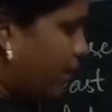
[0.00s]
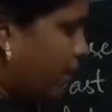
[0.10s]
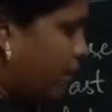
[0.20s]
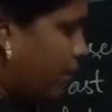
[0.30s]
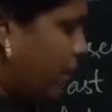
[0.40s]

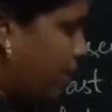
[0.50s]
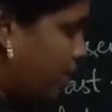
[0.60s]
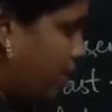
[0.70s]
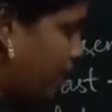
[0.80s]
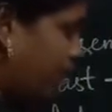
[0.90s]
then it
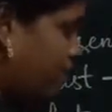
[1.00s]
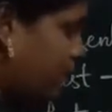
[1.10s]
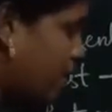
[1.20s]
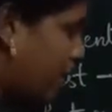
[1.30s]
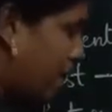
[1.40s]

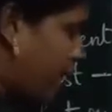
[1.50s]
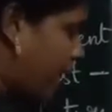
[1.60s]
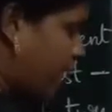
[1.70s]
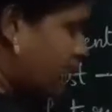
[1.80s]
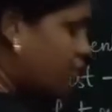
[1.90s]
becomes
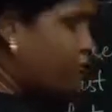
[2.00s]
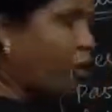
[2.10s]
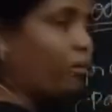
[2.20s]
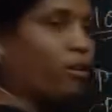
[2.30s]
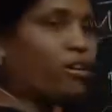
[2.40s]
past form
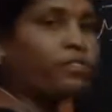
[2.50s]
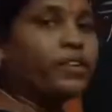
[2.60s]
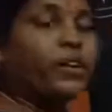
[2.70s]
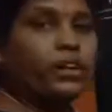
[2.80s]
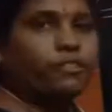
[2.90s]
of
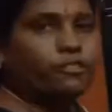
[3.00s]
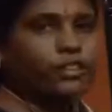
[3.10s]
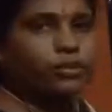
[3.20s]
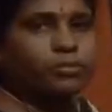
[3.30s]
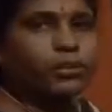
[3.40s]
verb.